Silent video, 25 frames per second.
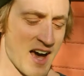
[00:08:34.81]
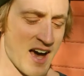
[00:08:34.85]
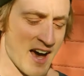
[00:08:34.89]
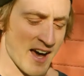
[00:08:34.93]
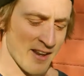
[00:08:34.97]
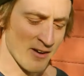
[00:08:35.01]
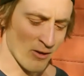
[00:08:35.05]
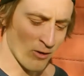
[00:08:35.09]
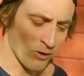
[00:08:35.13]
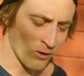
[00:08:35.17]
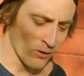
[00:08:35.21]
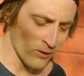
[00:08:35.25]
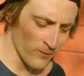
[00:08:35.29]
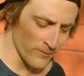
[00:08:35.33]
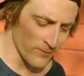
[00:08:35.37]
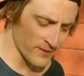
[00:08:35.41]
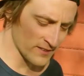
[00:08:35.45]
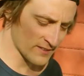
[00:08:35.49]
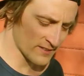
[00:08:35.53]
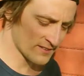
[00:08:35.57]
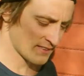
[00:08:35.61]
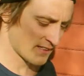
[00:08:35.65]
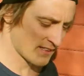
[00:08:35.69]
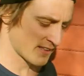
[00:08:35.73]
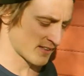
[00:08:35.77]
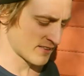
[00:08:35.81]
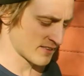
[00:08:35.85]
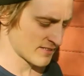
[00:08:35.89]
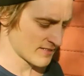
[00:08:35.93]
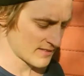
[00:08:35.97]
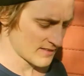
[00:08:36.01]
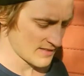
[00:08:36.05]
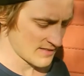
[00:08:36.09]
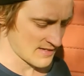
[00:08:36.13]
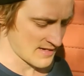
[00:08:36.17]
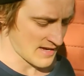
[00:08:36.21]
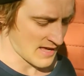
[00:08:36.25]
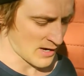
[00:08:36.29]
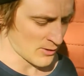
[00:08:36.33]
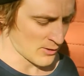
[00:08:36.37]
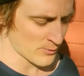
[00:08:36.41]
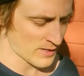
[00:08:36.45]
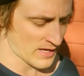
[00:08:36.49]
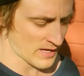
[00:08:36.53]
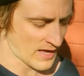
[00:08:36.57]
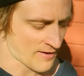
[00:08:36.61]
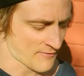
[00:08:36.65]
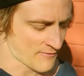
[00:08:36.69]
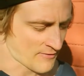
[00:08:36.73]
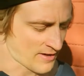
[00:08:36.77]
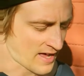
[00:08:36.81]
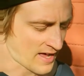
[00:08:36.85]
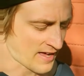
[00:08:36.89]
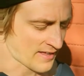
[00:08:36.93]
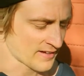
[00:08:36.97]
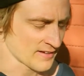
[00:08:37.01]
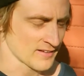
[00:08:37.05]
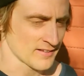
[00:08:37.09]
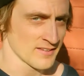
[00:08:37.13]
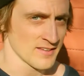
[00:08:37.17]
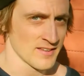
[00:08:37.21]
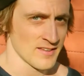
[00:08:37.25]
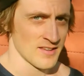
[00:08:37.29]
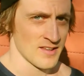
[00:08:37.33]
And all of a sudden, now we have added